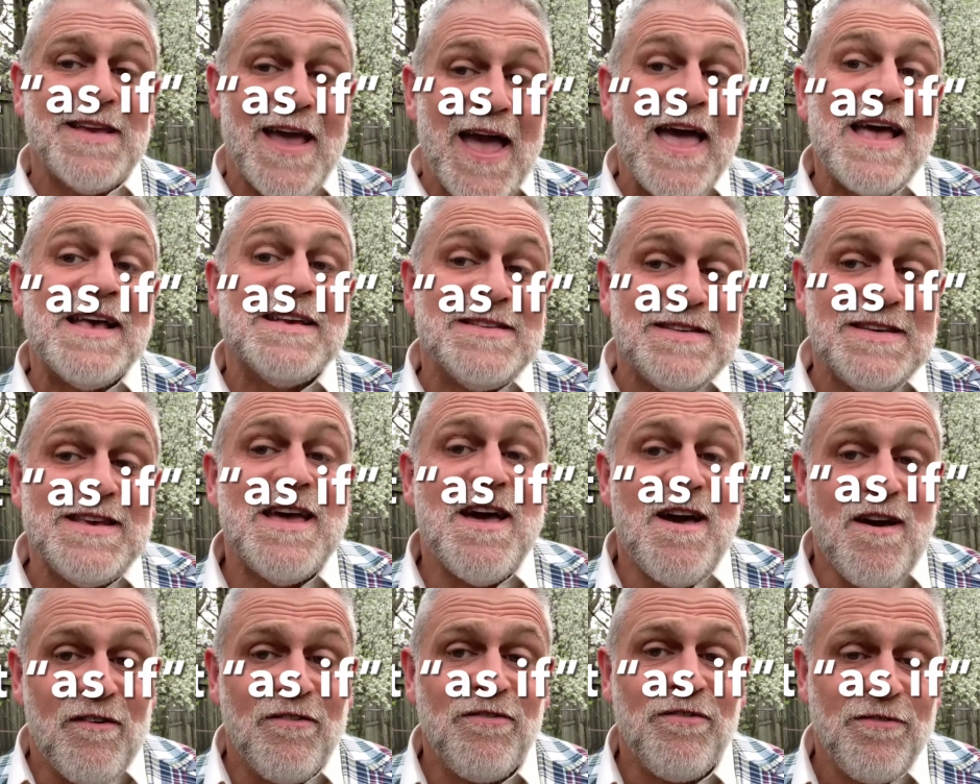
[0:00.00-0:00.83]
as
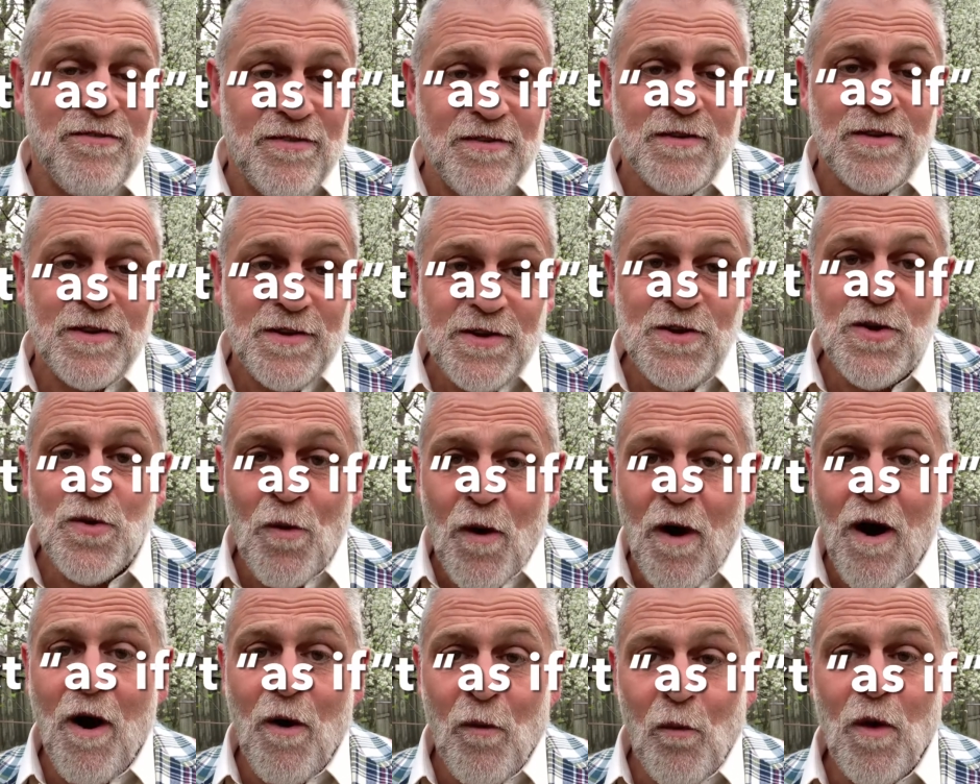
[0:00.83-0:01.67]
if you
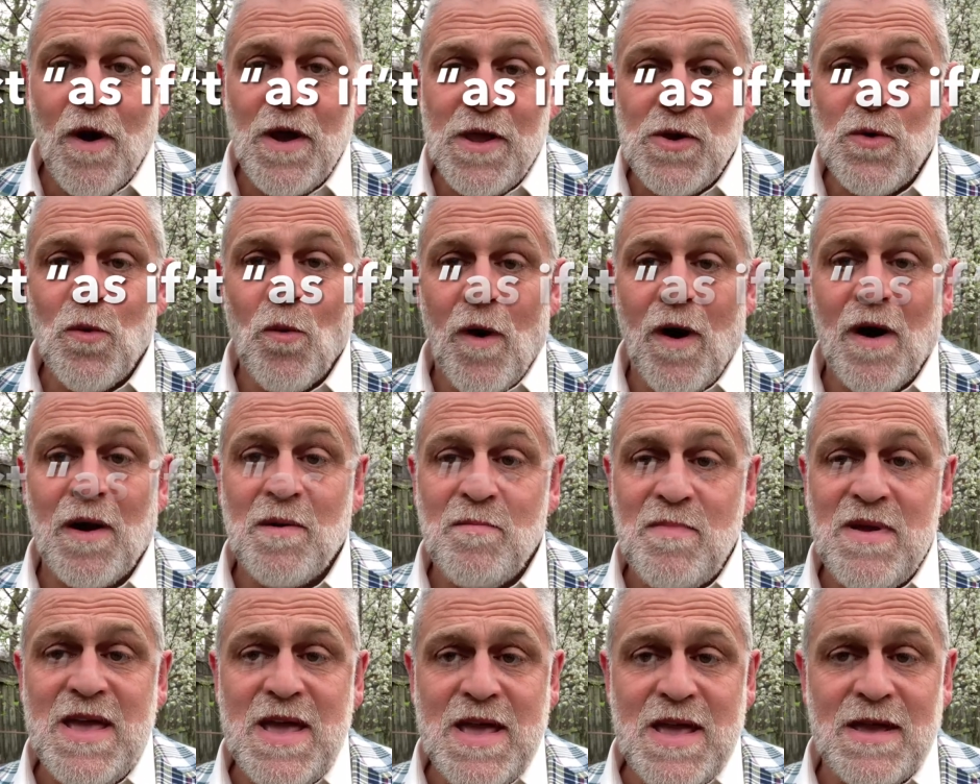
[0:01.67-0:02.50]
are what you want to
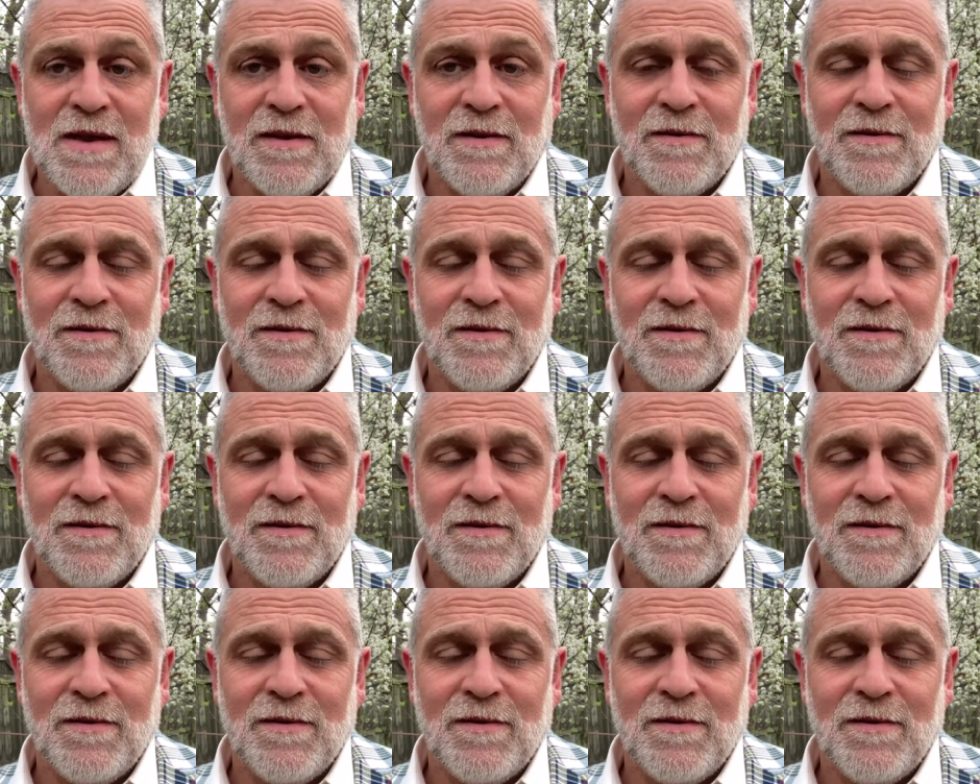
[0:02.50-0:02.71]
be.